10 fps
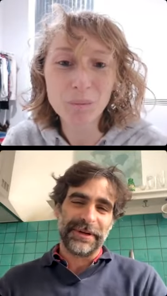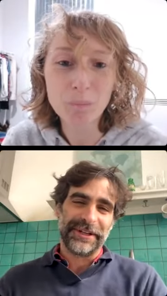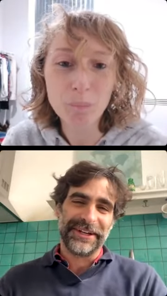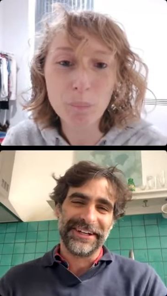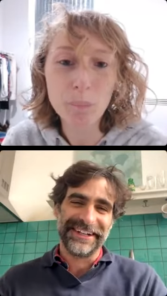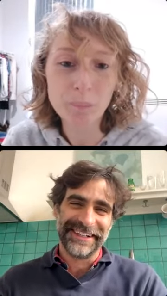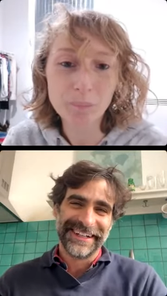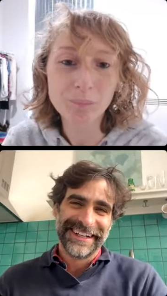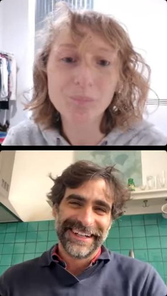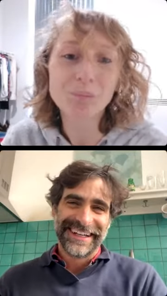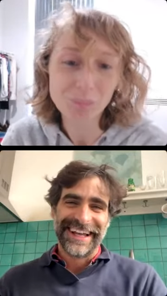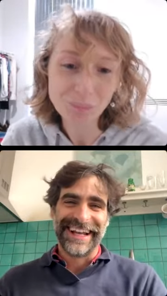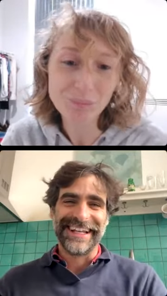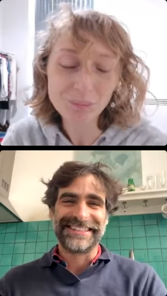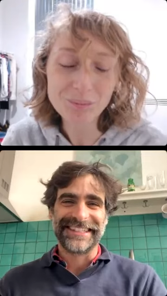Speaker 1: but at
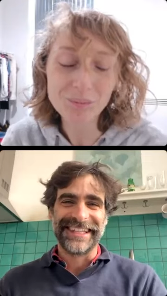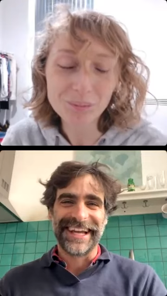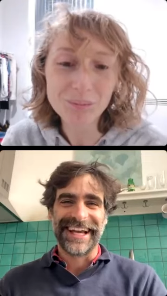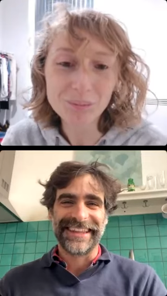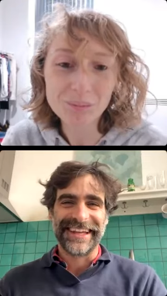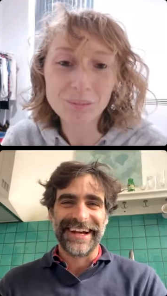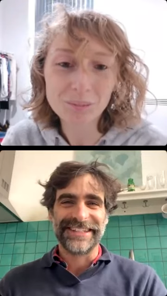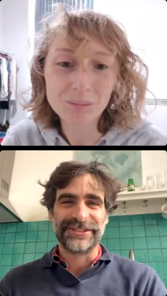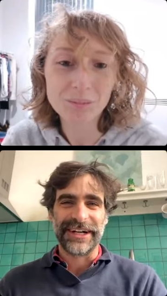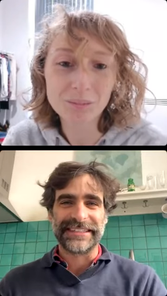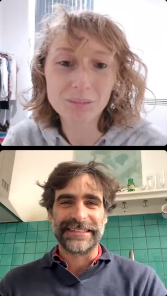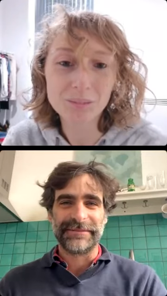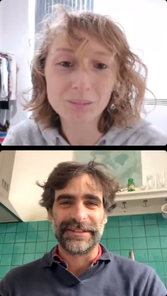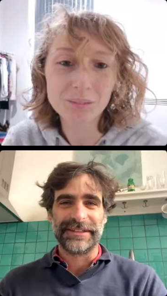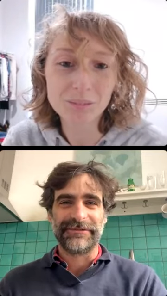least they are trying
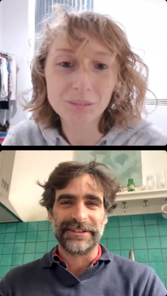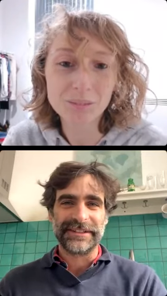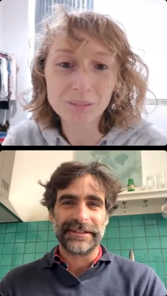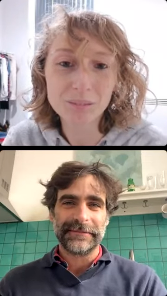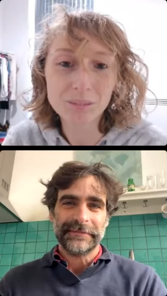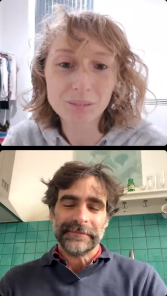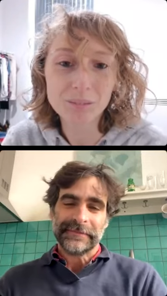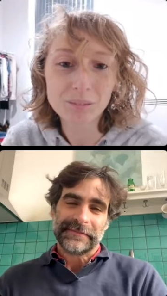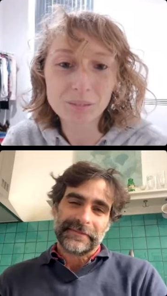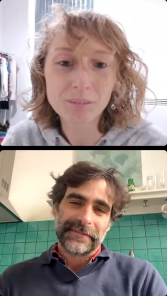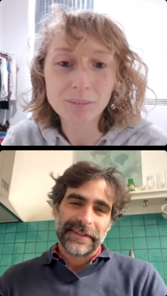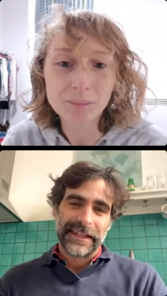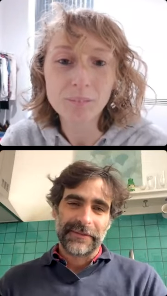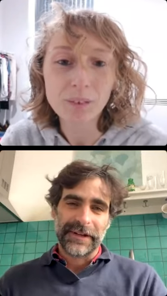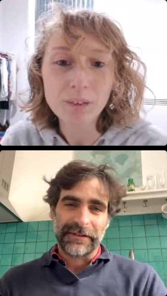something different.
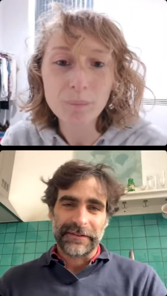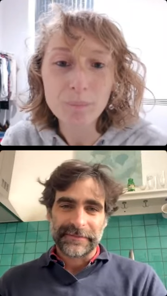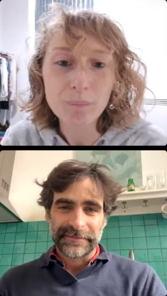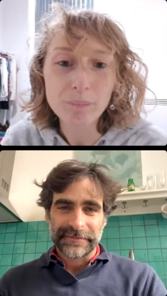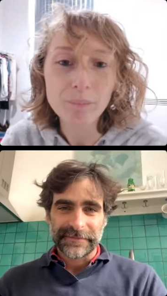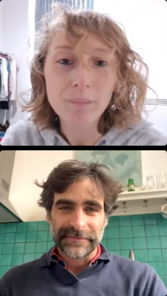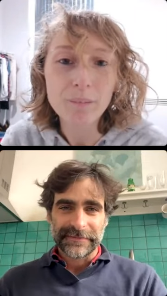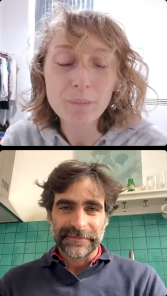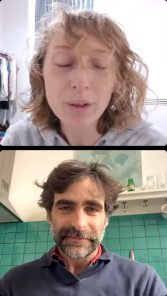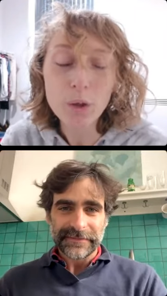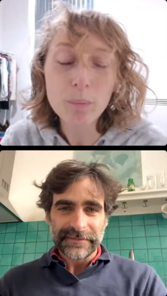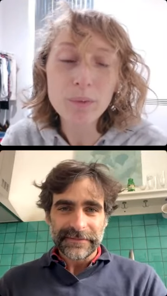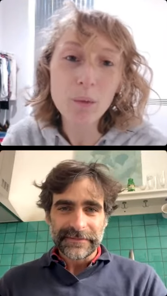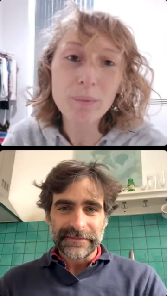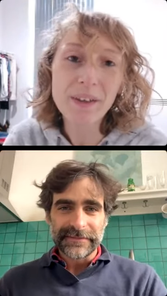Whatever.
Speaker 2: Well,
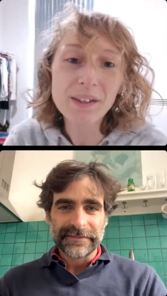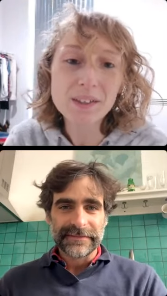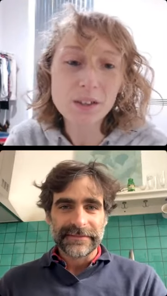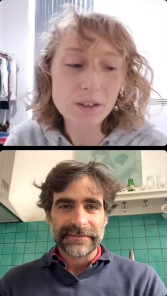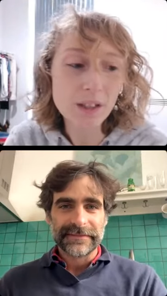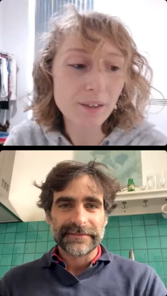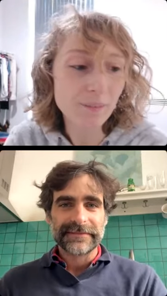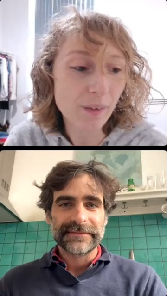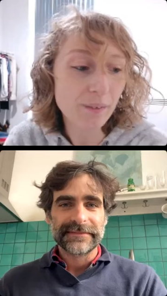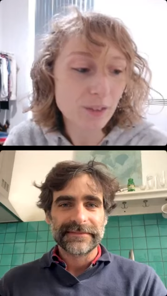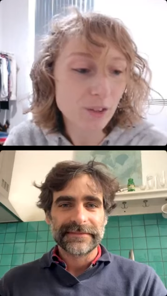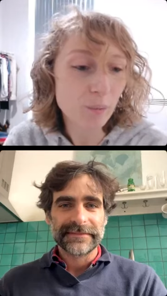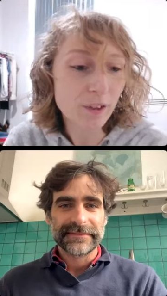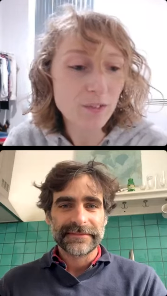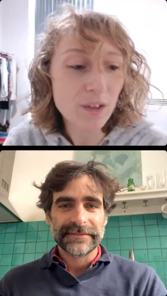no, but that's good. And you know,
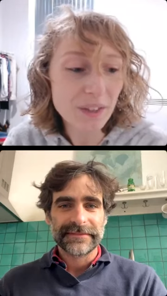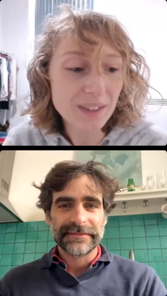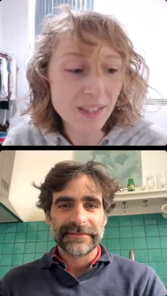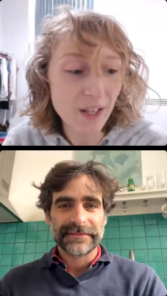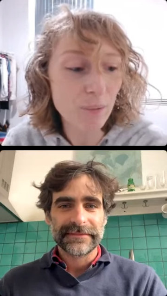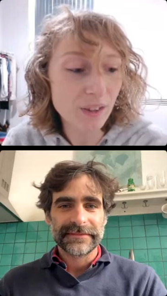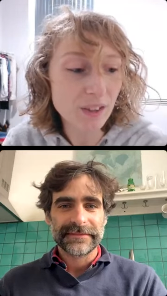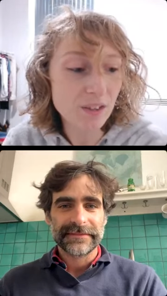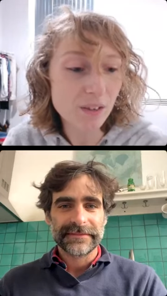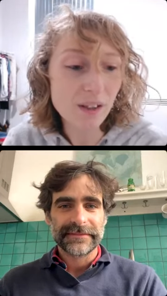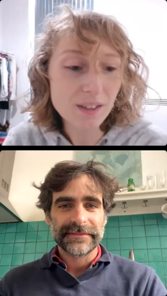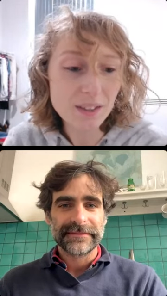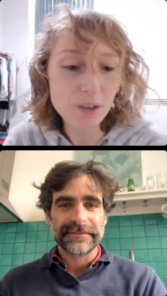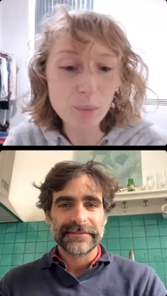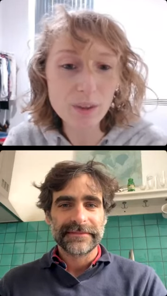one of the things that I wanted to
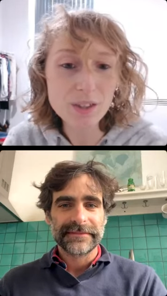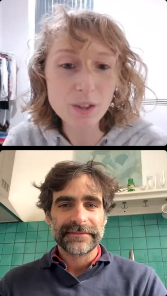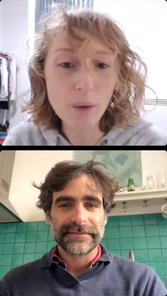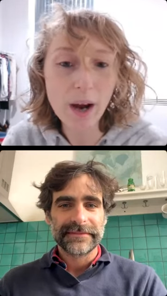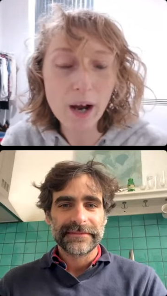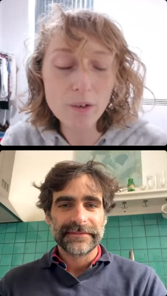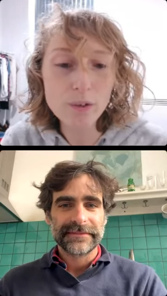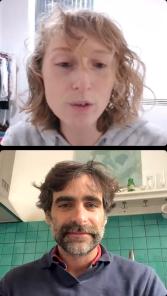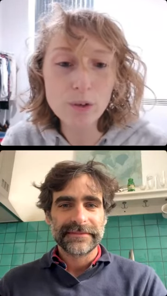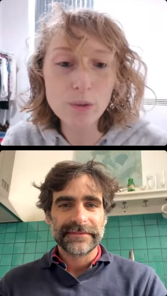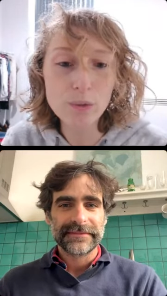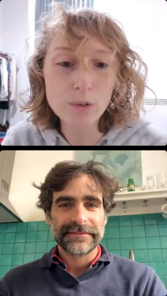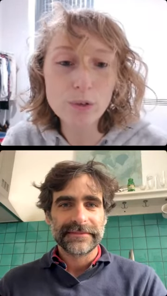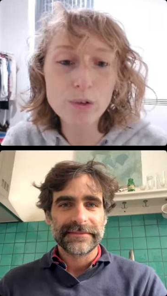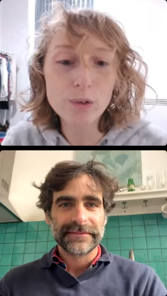ask you was, you know, how do you
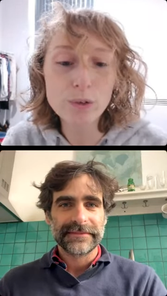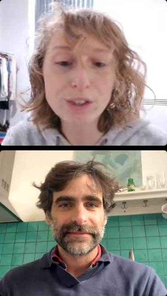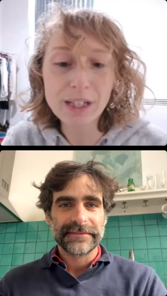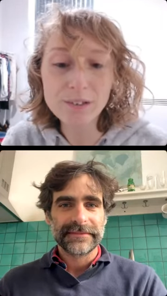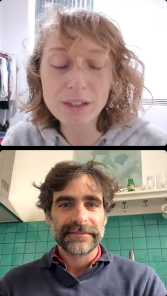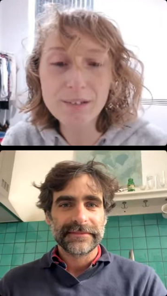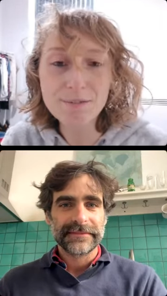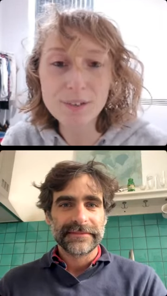genuinely